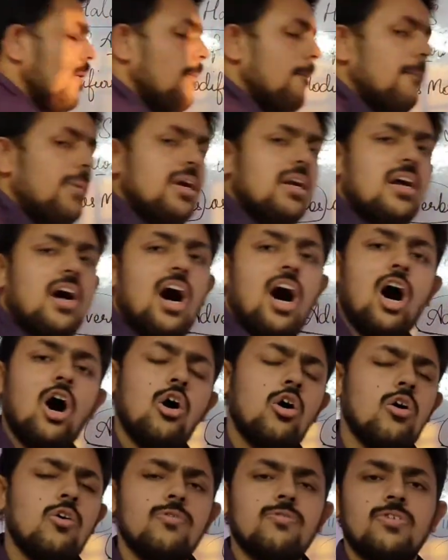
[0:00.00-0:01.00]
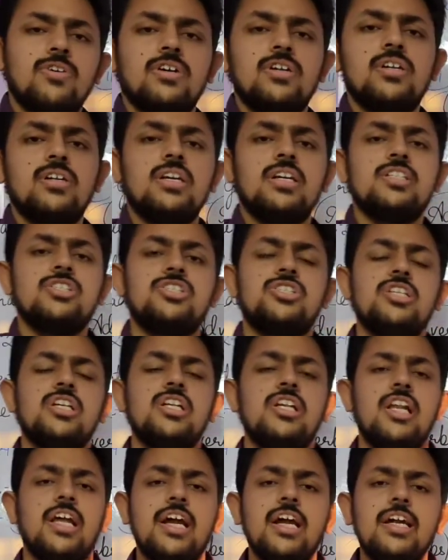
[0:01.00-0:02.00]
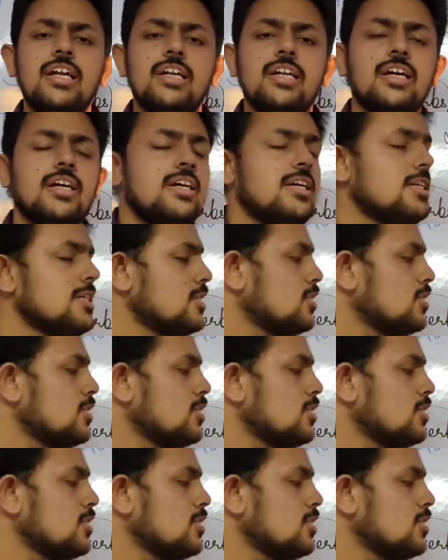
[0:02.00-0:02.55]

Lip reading: But how often is she late?